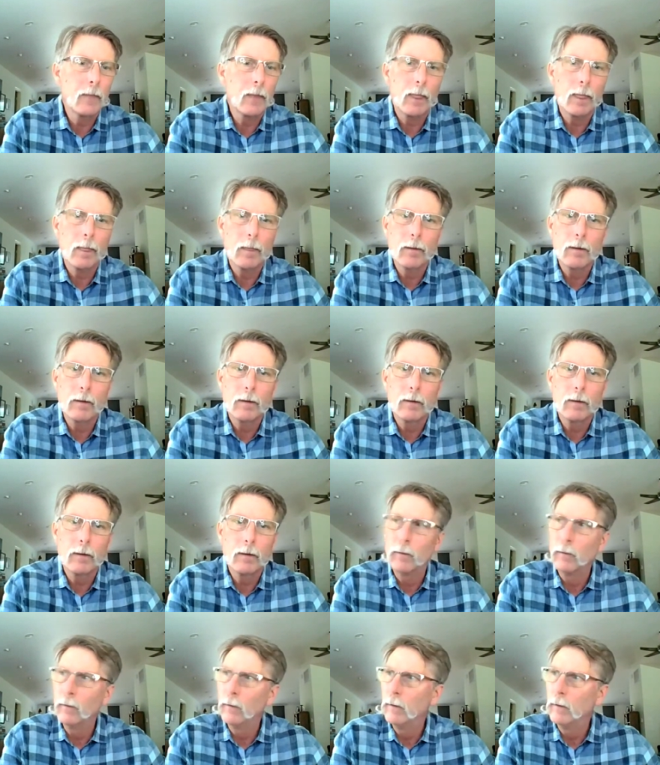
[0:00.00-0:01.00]

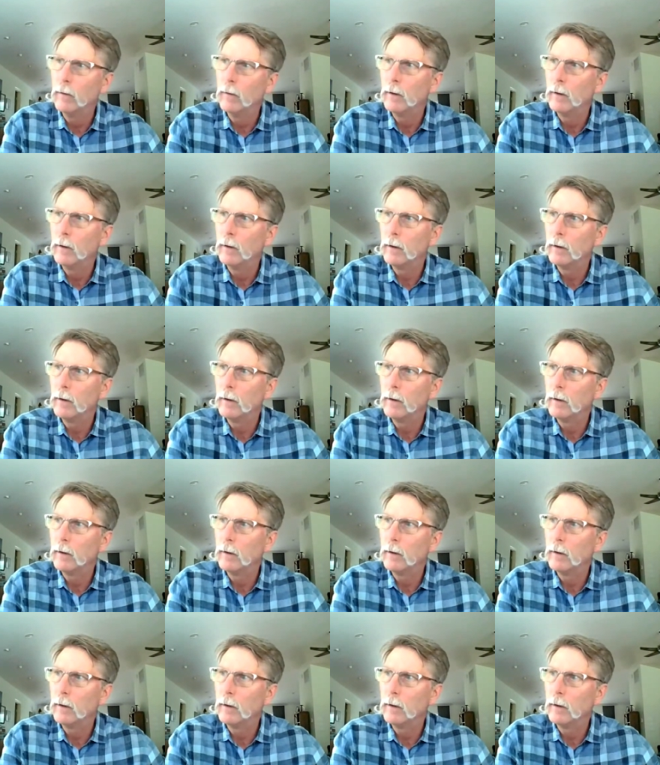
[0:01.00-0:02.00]

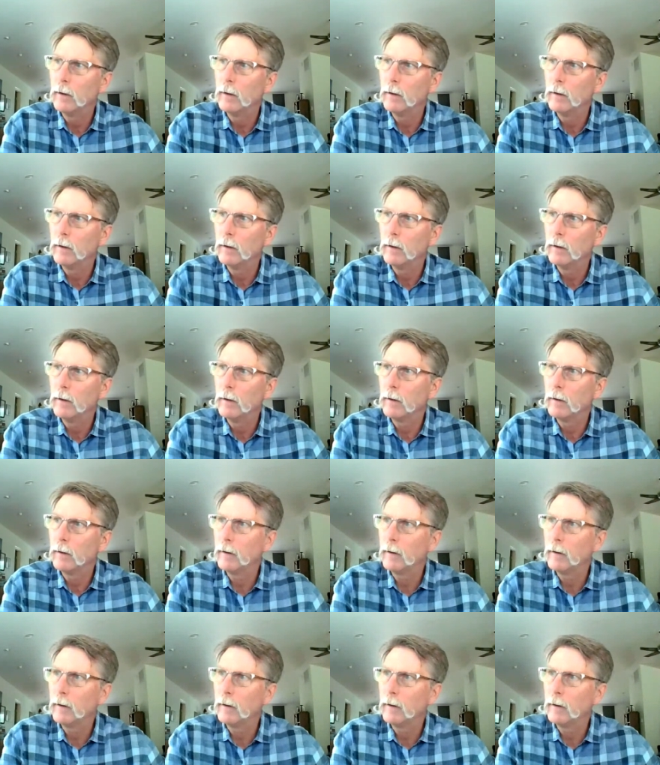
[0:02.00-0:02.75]
(no one is talking)